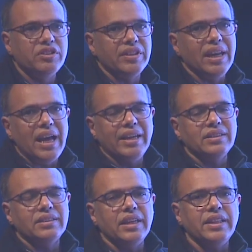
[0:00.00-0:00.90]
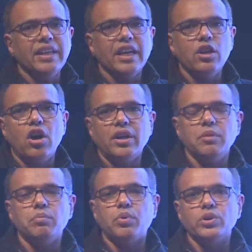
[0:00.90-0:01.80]
realize that they cannot
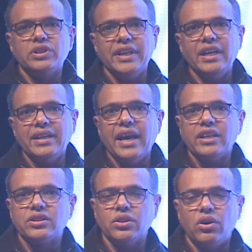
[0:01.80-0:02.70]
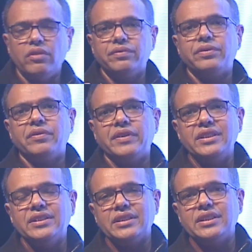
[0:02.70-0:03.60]
impose sale tax of
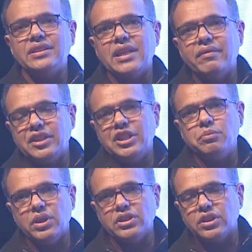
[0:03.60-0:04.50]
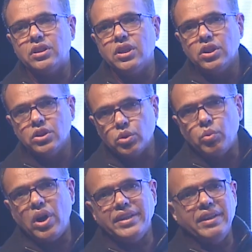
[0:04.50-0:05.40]
15, 16, 17%. So
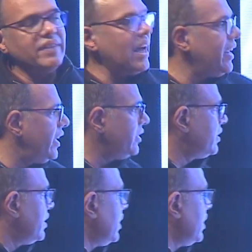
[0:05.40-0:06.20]
what they've done is